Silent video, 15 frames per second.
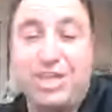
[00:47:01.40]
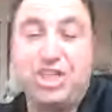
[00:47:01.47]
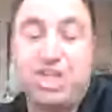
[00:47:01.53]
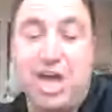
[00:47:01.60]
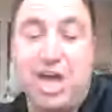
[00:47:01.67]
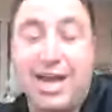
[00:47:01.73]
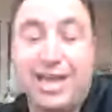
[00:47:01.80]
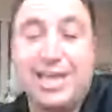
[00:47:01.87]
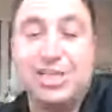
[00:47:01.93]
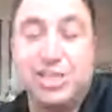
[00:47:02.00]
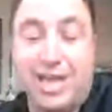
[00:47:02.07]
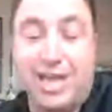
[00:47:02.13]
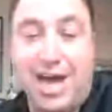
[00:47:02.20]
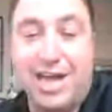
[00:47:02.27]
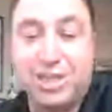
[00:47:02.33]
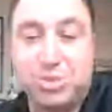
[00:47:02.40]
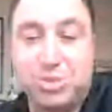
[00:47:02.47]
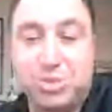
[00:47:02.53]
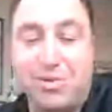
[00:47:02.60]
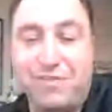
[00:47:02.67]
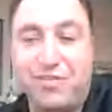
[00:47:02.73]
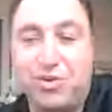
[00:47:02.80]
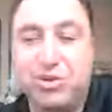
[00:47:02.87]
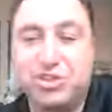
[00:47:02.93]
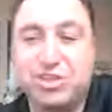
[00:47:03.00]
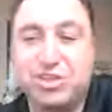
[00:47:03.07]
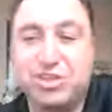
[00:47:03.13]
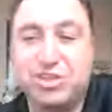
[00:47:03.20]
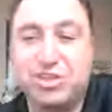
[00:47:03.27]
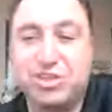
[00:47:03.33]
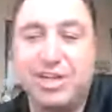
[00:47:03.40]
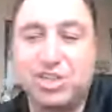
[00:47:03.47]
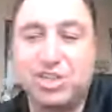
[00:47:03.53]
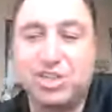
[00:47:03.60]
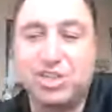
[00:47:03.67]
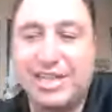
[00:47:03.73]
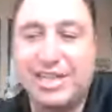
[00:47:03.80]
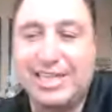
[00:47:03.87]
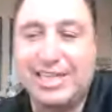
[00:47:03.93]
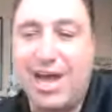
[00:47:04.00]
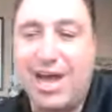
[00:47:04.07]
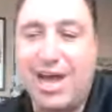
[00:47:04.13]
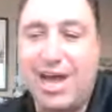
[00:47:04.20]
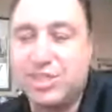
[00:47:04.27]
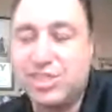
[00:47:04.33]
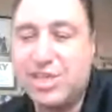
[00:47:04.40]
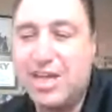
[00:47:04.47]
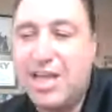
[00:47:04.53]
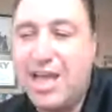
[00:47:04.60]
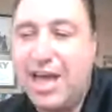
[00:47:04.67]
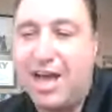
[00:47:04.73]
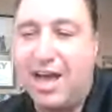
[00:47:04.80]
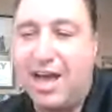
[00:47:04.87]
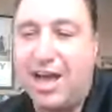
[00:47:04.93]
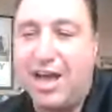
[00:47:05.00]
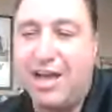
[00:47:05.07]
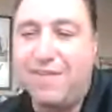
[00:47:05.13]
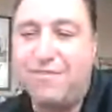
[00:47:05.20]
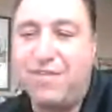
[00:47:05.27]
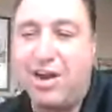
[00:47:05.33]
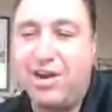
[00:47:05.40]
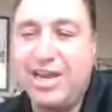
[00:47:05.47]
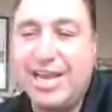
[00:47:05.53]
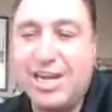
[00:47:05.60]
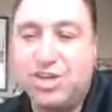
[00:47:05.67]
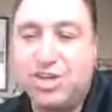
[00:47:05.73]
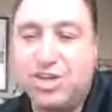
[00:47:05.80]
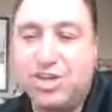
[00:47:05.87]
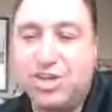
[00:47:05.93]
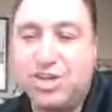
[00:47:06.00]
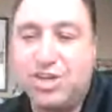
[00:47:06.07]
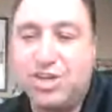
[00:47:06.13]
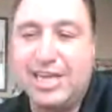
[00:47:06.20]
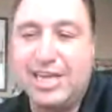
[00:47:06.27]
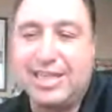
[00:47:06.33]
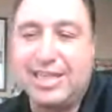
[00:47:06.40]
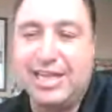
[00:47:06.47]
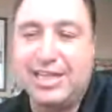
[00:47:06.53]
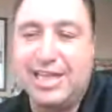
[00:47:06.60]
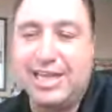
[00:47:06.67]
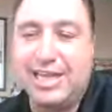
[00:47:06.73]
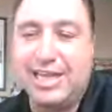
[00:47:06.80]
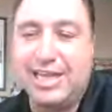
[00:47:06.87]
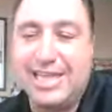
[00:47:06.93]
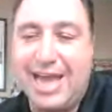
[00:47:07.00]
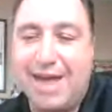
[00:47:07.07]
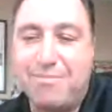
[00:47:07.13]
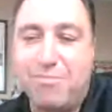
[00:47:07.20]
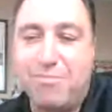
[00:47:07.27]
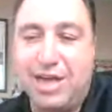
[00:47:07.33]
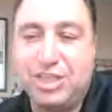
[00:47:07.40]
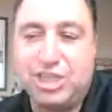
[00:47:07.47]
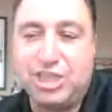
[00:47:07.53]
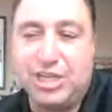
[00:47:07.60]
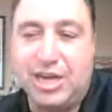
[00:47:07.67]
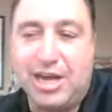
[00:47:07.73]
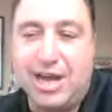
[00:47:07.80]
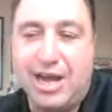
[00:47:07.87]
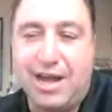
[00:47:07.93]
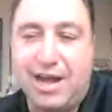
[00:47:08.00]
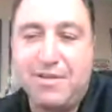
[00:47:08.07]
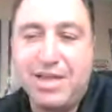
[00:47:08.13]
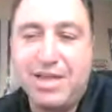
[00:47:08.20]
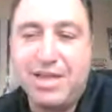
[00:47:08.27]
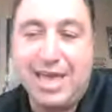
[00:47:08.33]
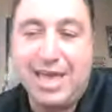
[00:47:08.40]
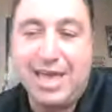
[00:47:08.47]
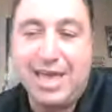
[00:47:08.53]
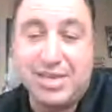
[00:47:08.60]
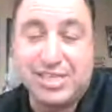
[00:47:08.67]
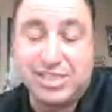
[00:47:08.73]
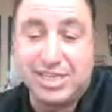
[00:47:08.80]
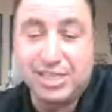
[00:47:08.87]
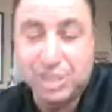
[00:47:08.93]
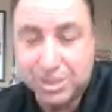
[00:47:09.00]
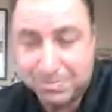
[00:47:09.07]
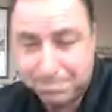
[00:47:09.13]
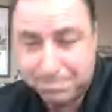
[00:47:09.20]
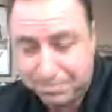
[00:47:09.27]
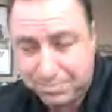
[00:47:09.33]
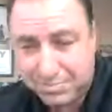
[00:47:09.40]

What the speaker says: of shocking to us when we first started down this. Very interesting that they did that much in business.